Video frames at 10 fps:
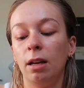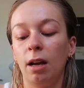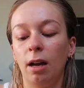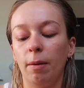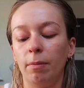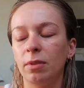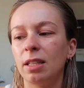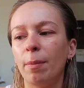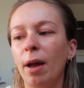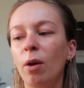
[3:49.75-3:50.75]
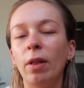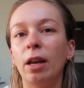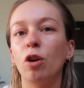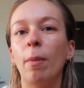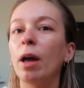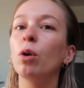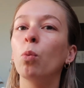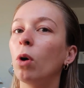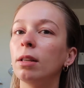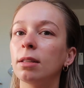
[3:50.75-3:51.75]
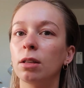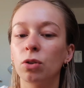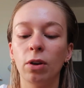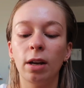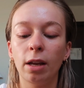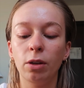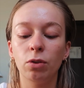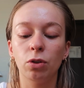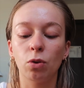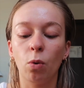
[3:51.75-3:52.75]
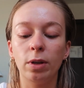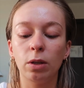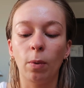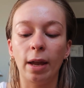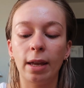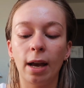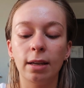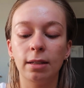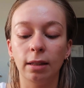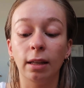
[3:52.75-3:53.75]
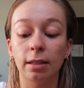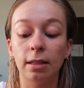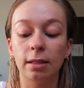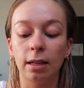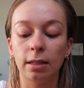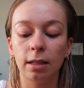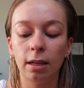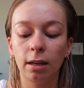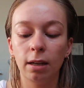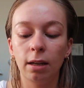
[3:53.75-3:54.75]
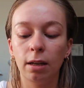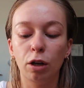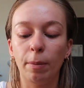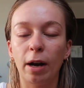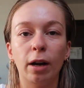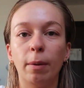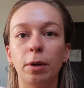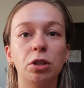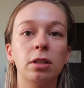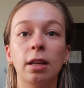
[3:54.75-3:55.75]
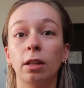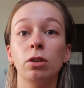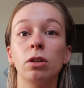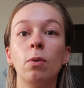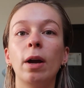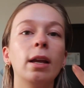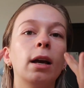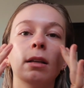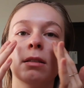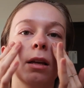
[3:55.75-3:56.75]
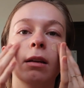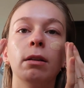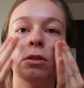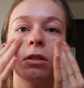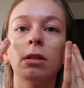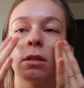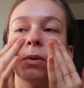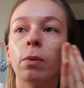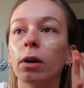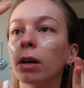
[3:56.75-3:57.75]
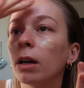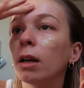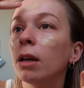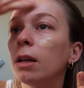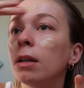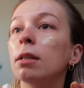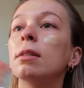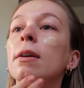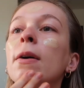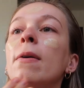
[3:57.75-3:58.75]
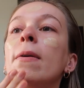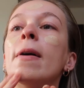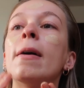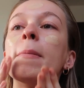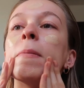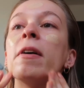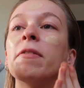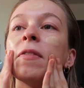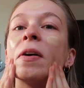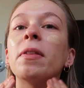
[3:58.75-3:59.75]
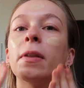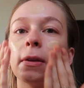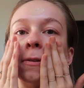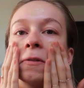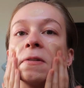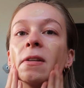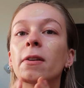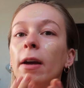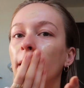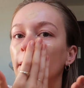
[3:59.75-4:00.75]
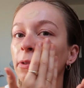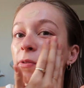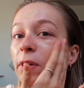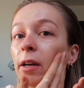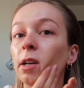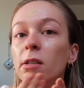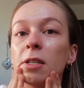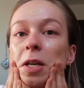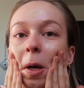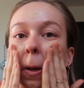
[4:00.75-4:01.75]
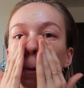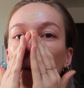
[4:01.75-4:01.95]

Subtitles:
Somehow, like, no matter what sunscreen I use, there's always a white cast unless it's tinted. No matter how much it's like, there's no white cast, like it just doesn't work. So I found that this one's really great and it's very sheer.